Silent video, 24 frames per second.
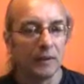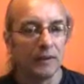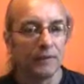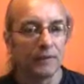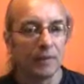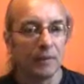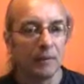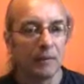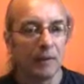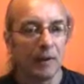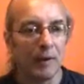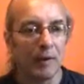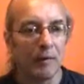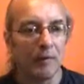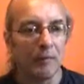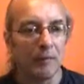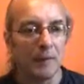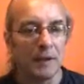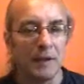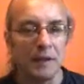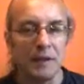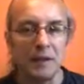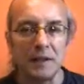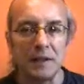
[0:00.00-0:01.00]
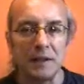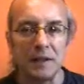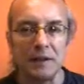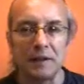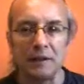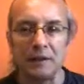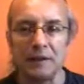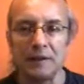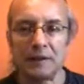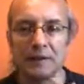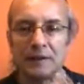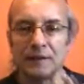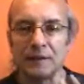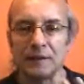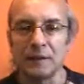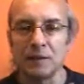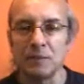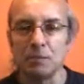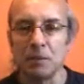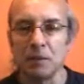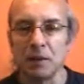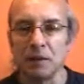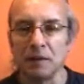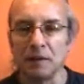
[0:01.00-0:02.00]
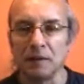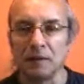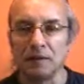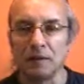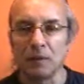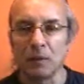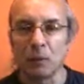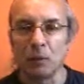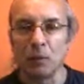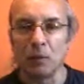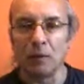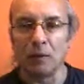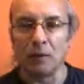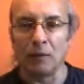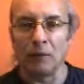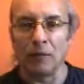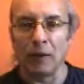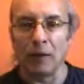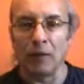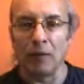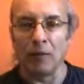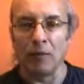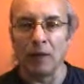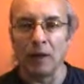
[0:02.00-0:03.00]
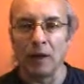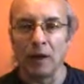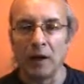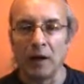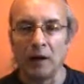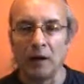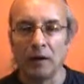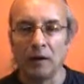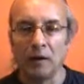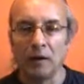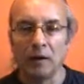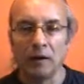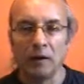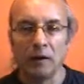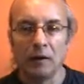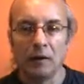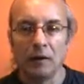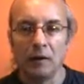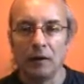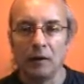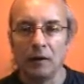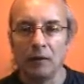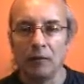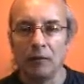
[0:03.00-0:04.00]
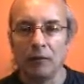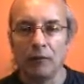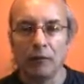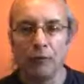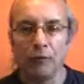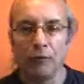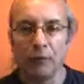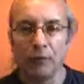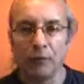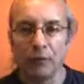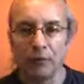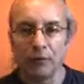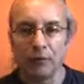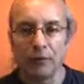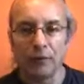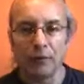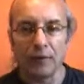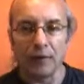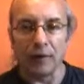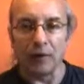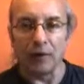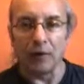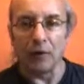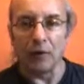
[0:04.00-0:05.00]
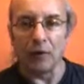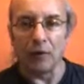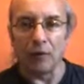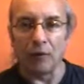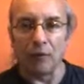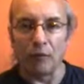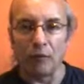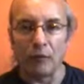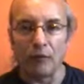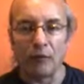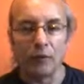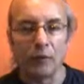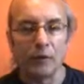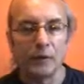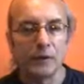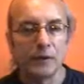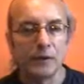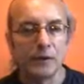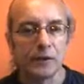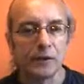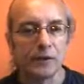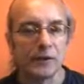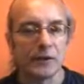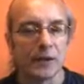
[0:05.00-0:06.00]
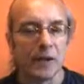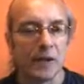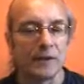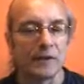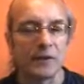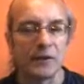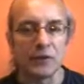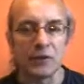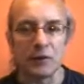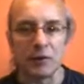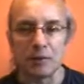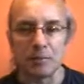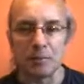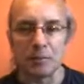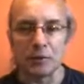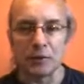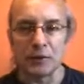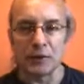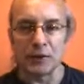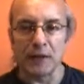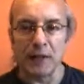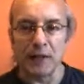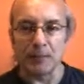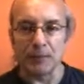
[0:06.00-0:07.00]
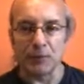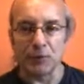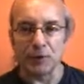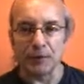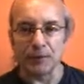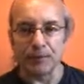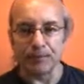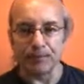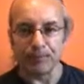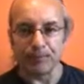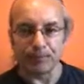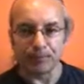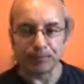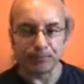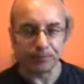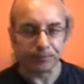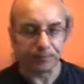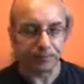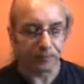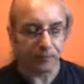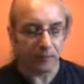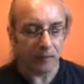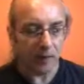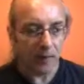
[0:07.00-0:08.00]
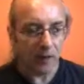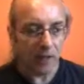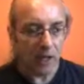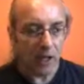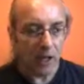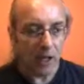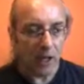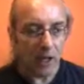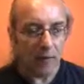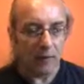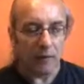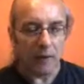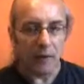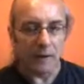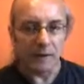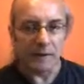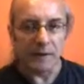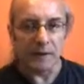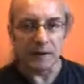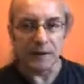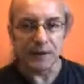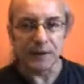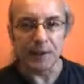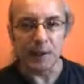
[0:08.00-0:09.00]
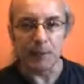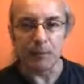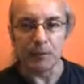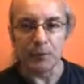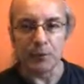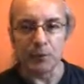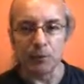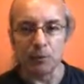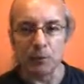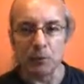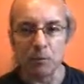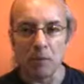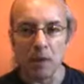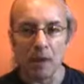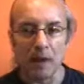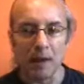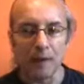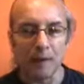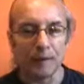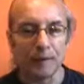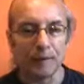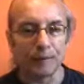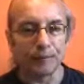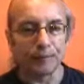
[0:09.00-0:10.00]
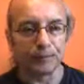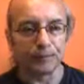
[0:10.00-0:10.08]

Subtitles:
Somehow me here is experiencing the world out there through this thing called sensory perception. That's the assumption we make.